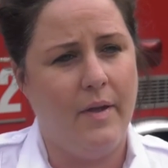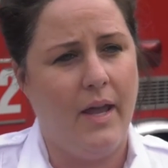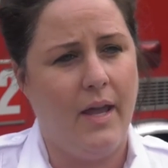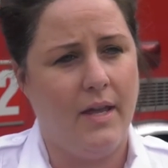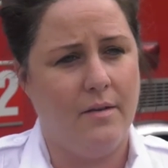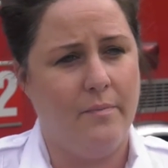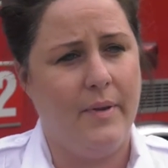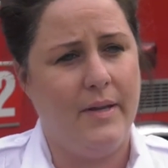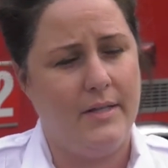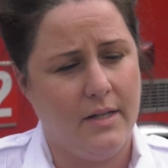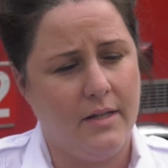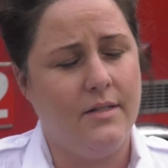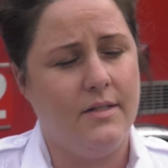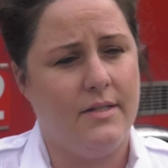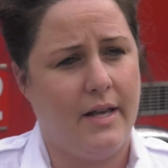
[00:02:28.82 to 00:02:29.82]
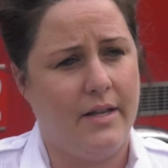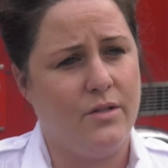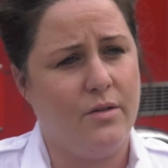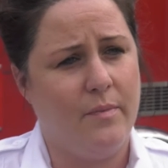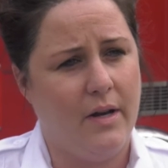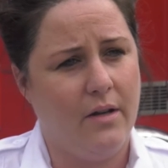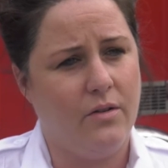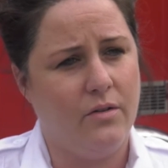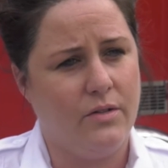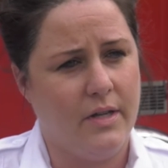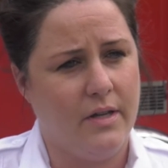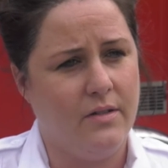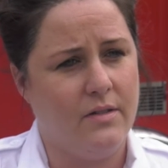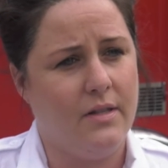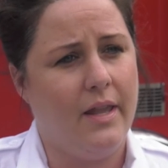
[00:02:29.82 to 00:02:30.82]
and basic disaster medical
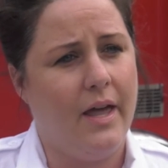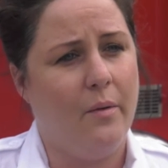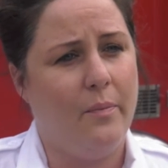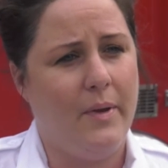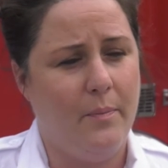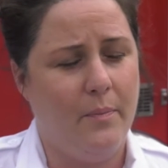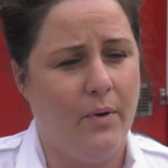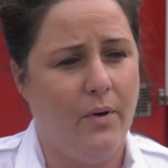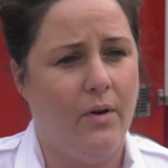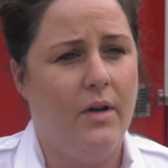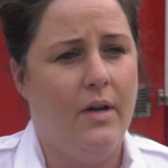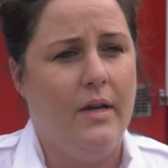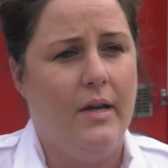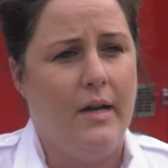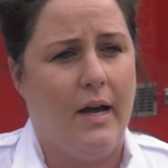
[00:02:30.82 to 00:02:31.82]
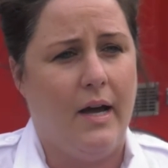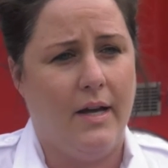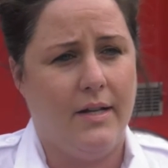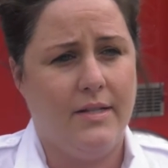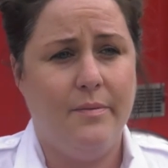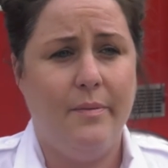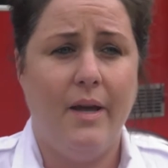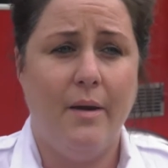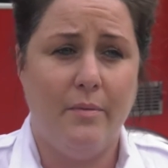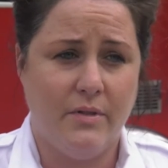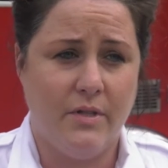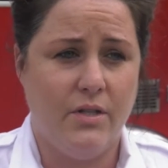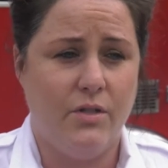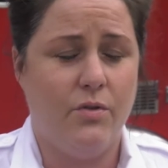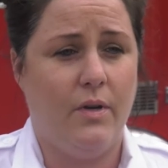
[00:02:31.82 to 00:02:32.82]
skills, allow people to be able
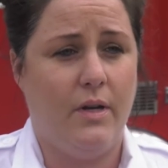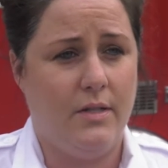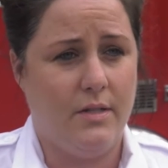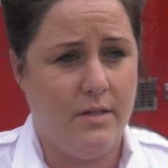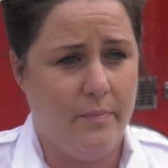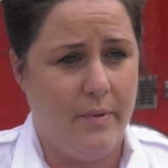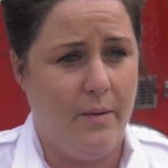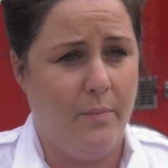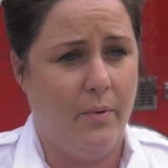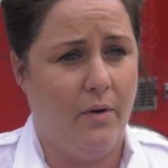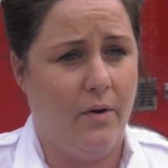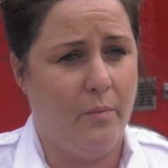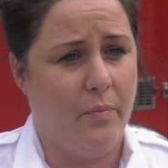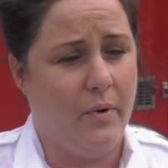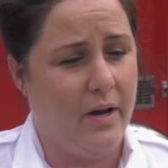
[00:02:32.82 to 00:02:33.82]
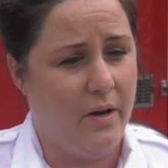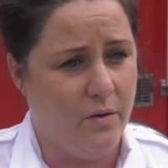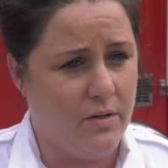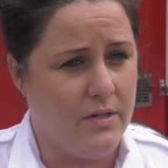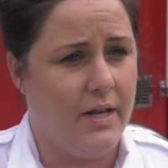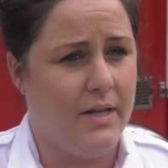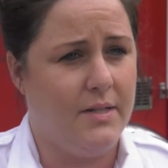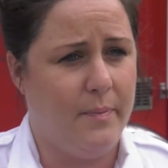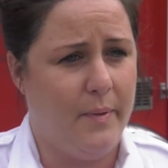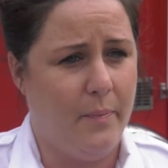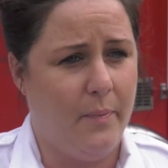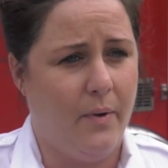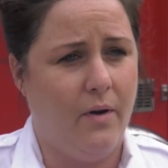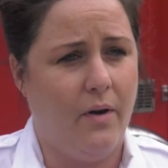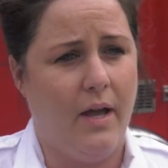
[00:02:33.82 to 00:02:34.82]
to treat people and prioritize
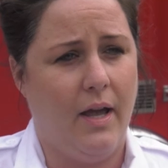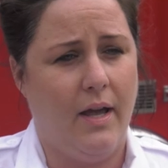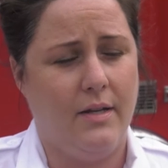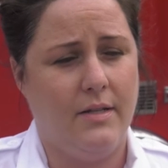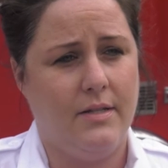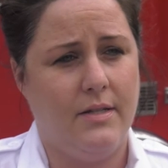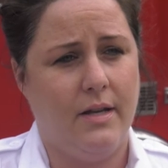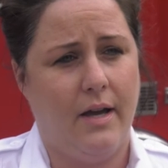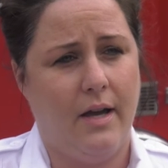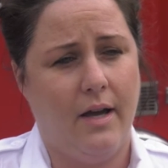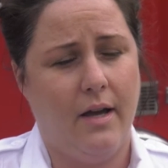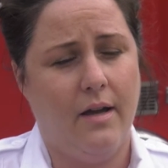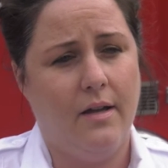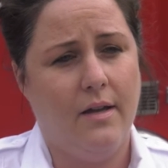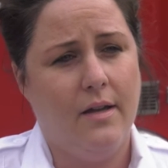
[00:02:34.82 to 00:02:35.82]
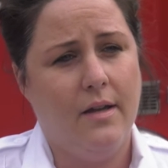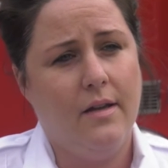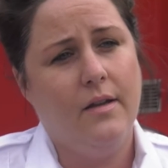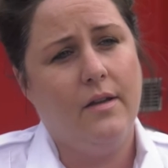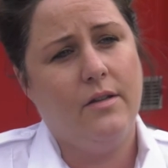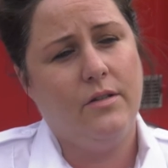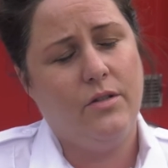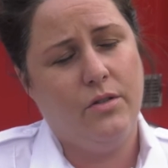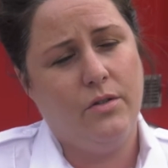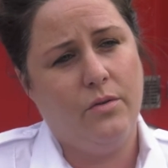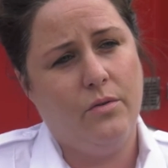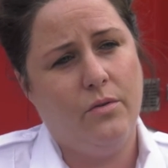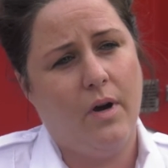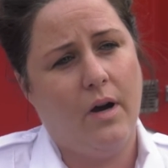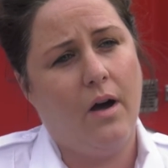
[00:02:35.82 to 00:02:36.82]
people and
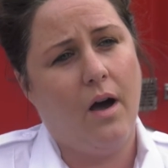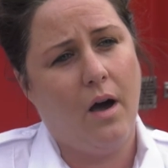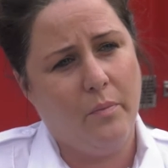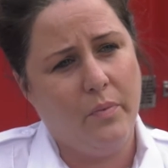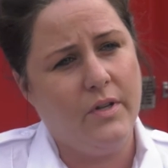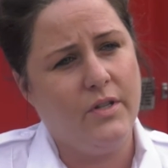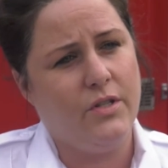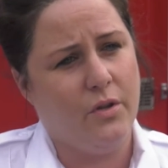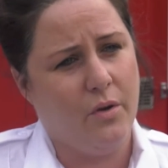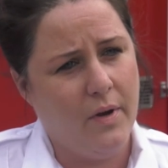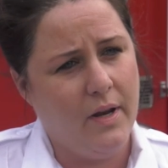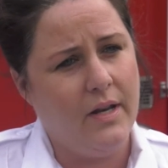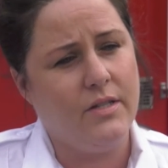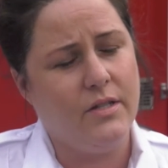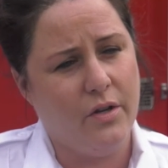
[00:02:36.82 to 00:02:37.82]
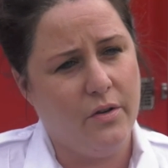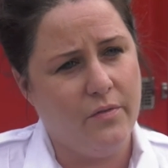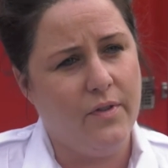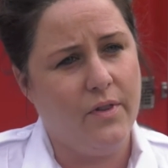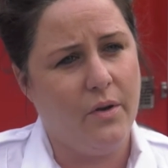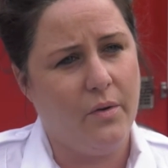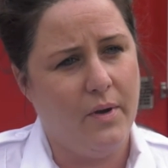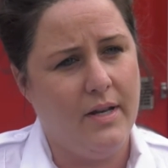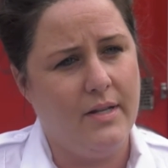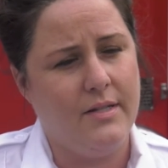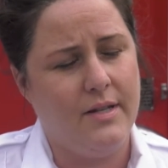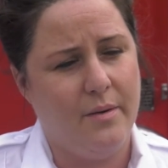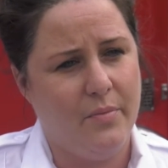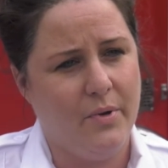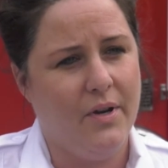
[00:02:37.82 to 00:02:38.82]
to accomplish the greatest good for the greatest
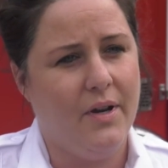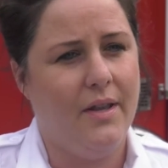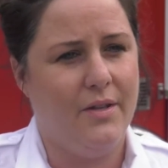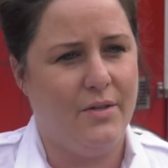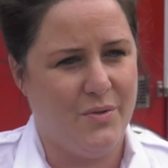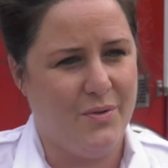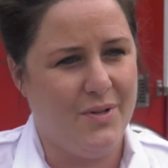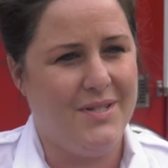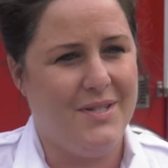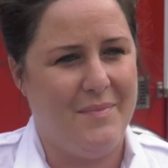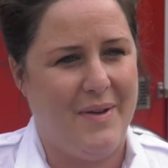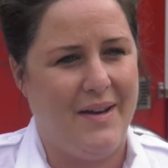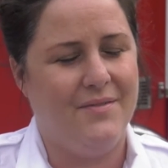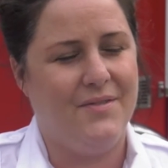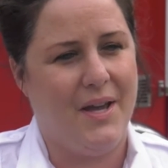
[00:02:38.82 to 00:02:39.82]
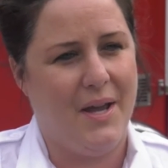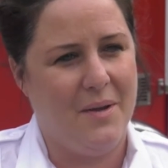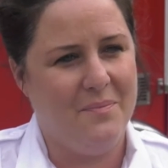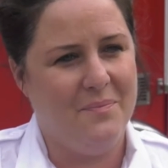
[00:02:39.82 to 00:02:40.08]
number in the shortest amount of time.